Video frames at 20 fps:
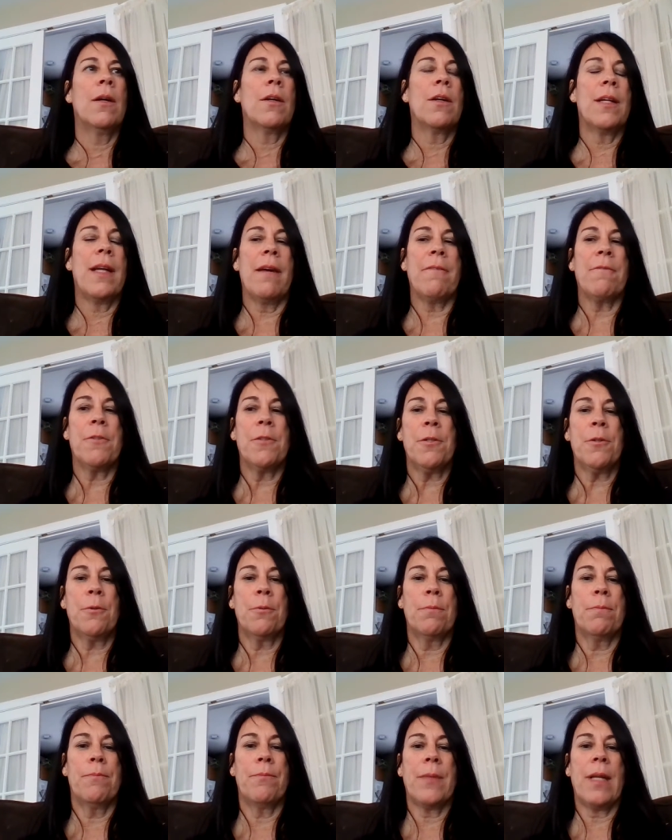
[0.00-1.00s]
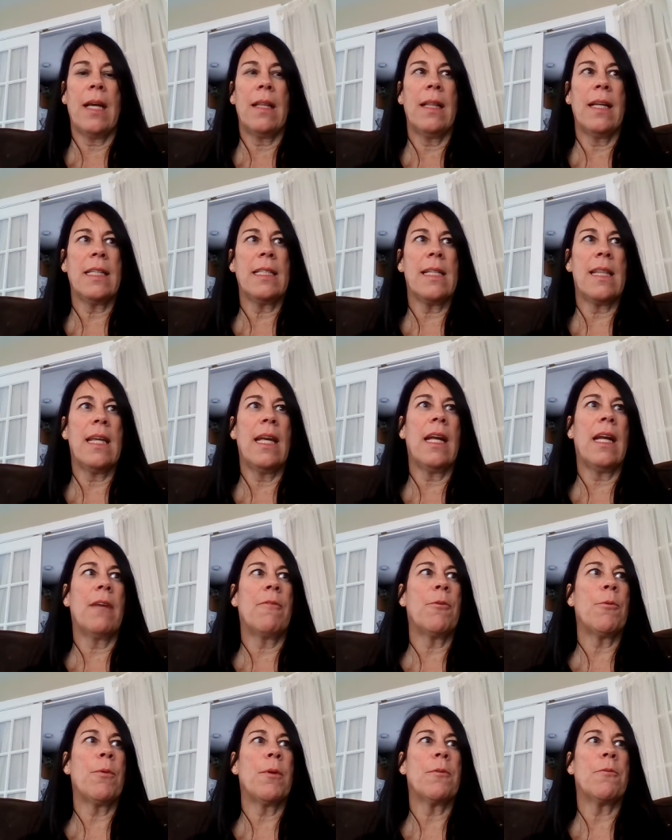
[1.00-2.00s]
Good afternoon. I'd like to thank
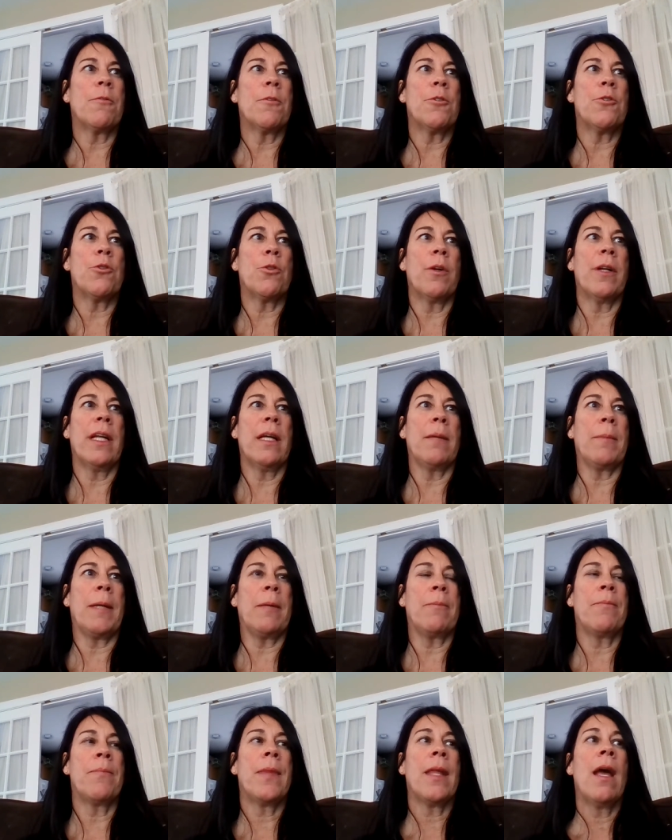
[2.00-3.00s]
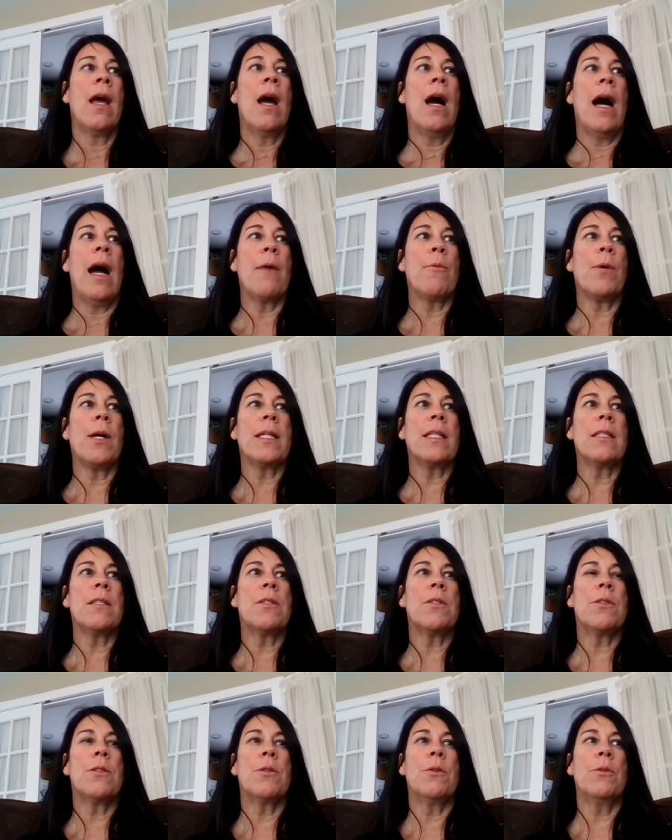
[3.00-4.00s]
everyone for joining me. I wanted
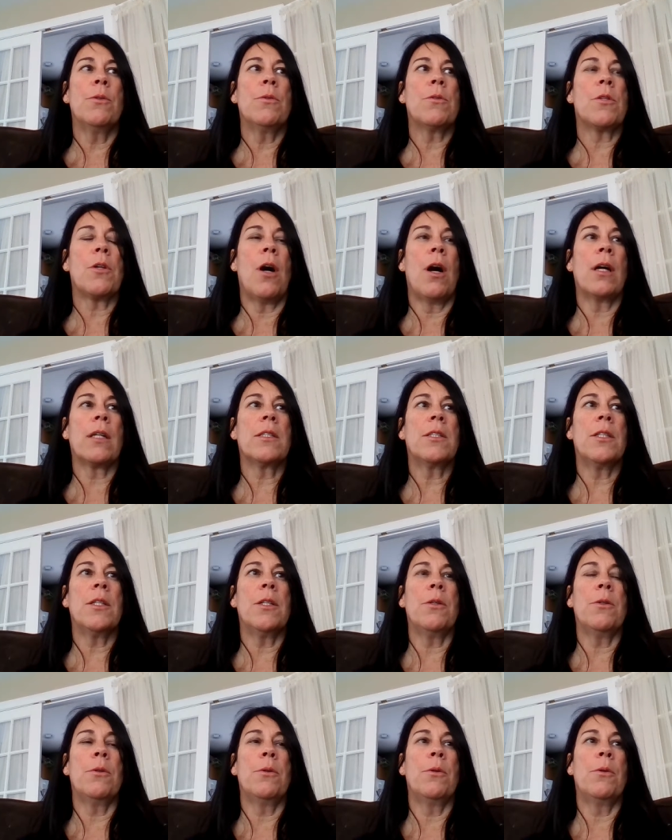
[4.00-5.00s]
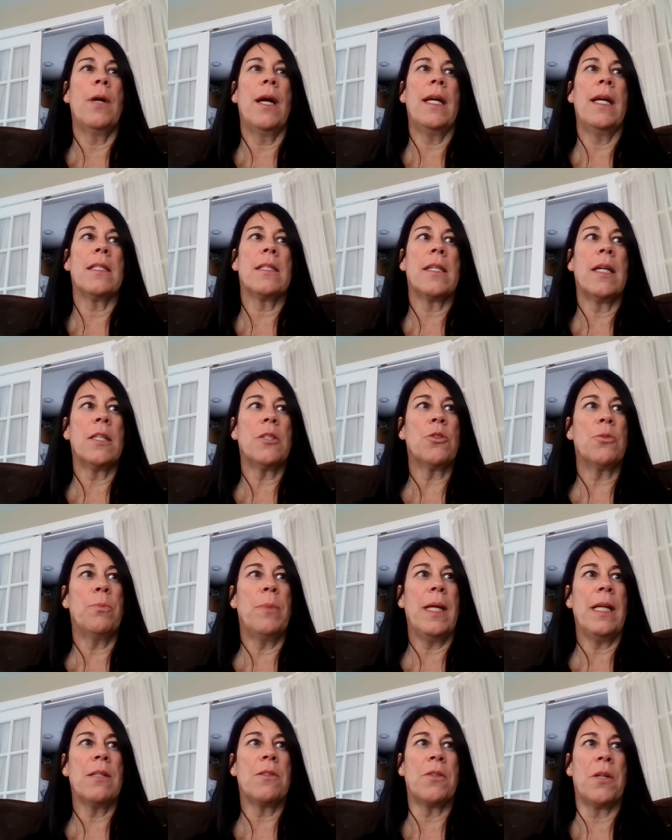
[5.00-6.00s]
to talk to you and touch
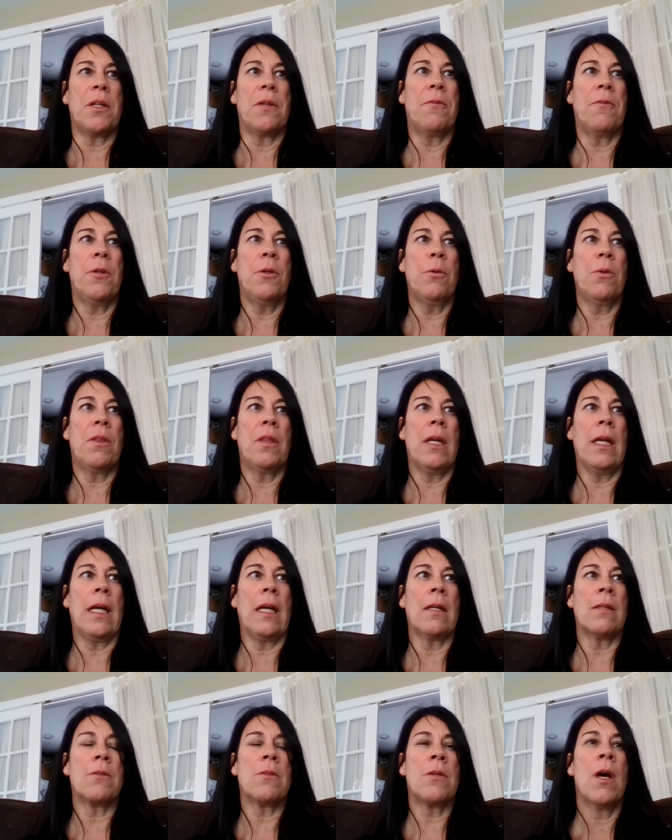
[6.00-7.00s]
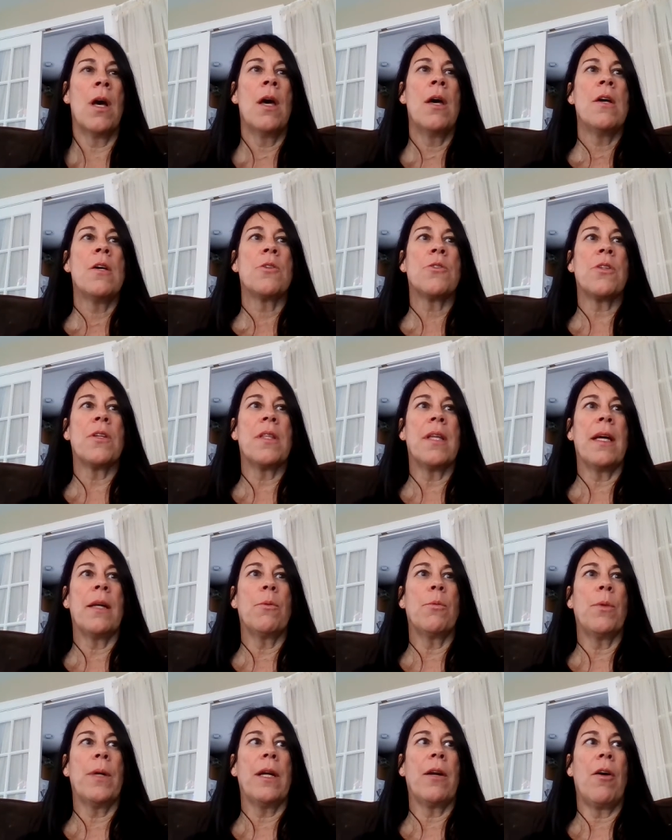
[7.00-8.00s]
base on a few things so that
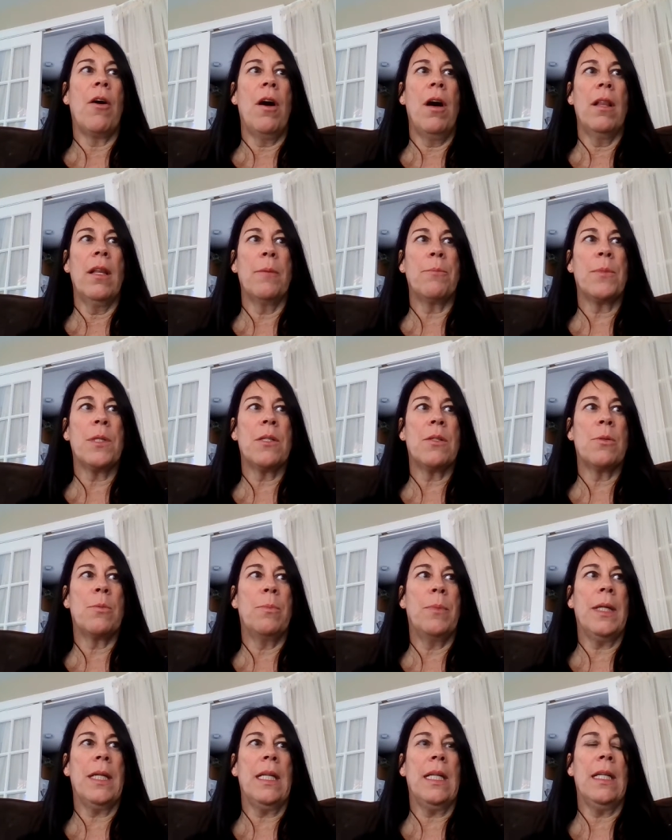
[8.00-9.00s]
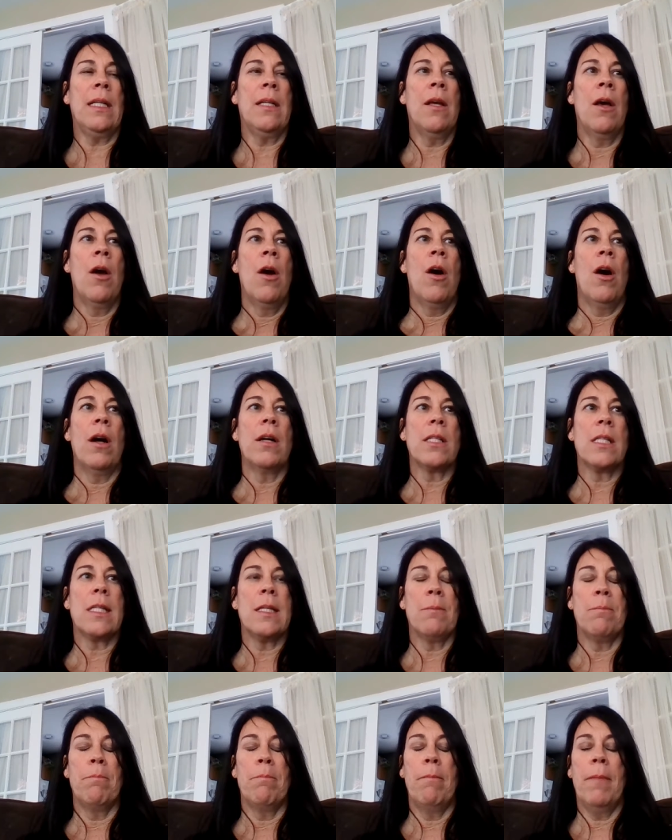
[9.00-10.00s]
we are all up to speed on
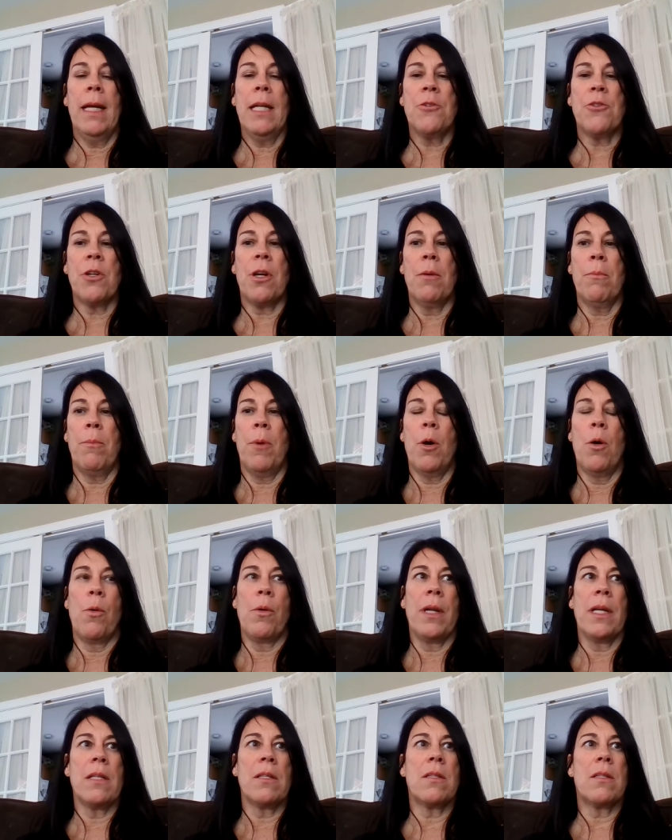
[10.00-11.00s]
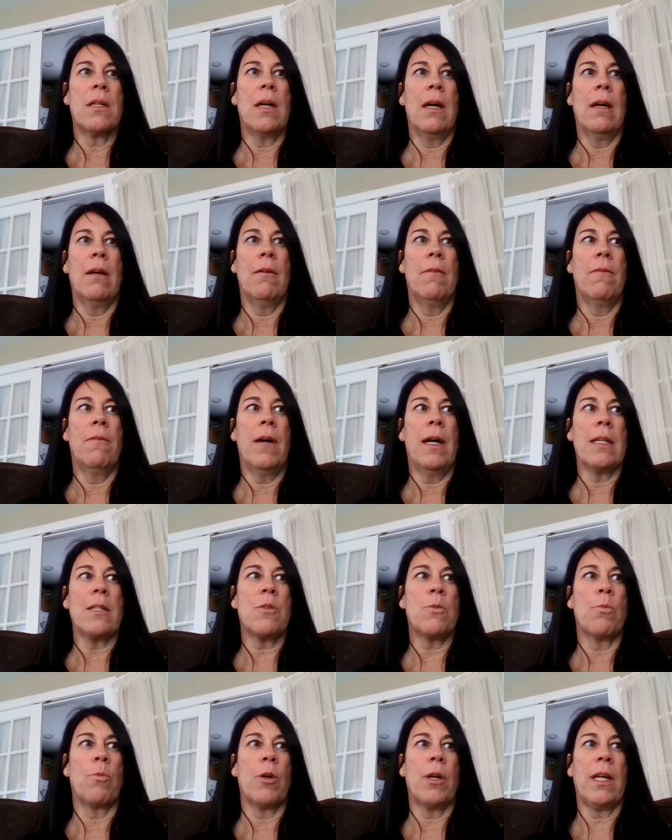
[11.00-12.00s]
some major components of
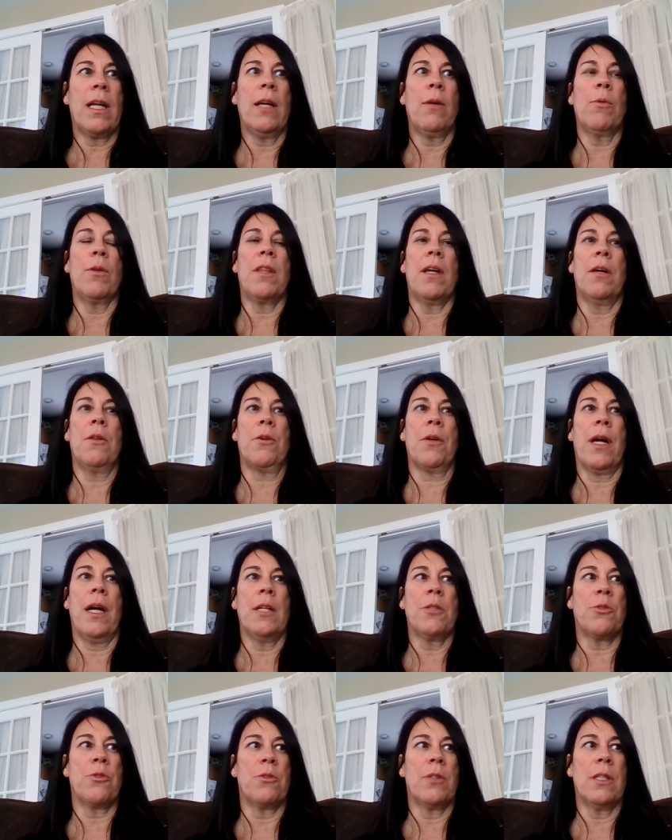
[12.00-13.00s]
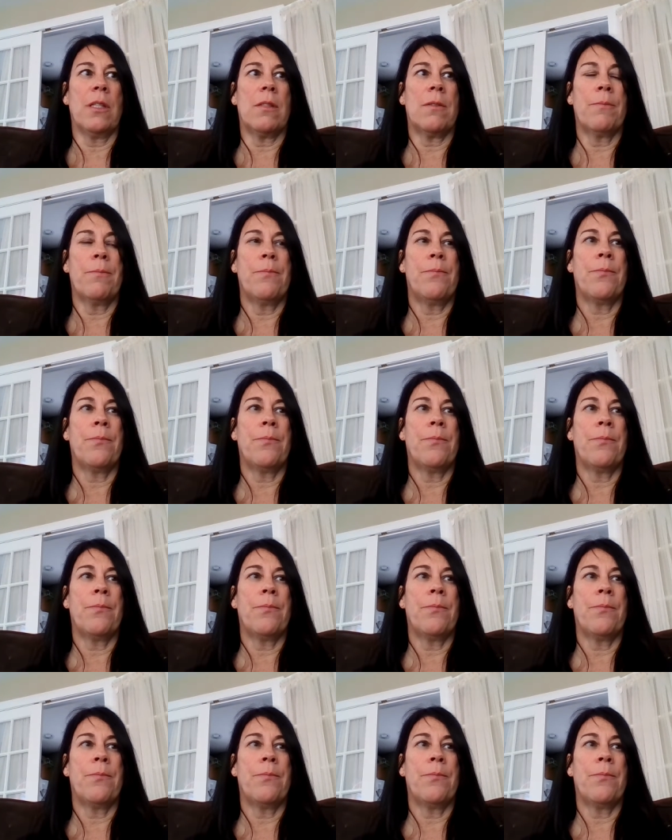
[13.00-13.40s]
us working with other countries.